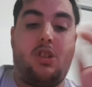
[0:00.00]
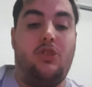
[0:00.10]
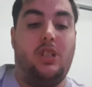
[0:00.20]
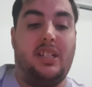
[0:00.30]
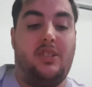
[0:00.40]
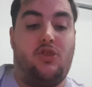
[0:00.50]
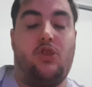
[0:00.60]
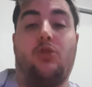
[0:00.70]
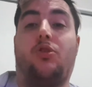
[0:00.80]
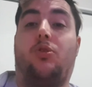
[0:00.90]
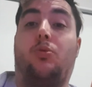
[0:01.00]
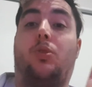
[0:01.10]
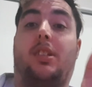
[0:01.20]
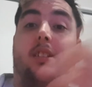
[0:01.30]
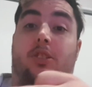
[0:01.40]
You get introduced to
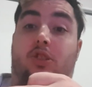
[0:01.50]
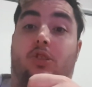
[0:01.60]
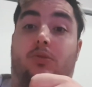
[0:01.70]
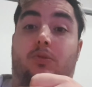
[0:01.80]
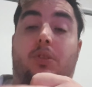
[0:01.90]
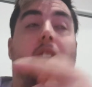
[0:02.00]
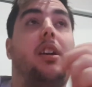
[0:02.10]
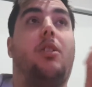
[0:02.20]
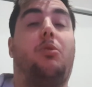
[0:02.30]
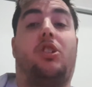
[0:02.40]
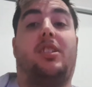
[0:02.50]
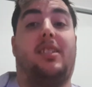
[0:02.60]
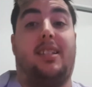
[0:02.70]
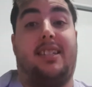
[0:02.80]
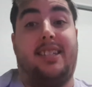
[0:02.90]
celestials, which are the
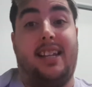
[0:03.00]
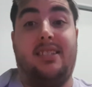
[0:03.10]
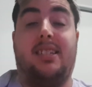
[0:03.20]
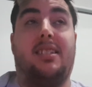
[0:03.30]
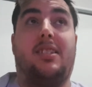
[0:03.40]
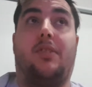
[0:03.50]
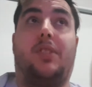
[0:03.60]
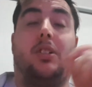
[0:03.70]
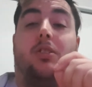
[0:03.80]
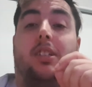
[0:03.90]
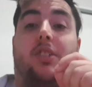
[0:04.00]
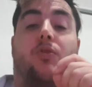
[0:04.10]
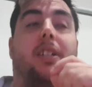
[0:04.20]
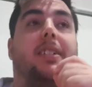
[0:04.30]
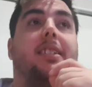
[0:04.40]
descendants of the goddess
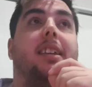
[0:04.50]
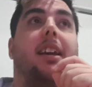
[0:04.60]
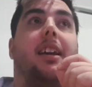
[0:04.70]
race,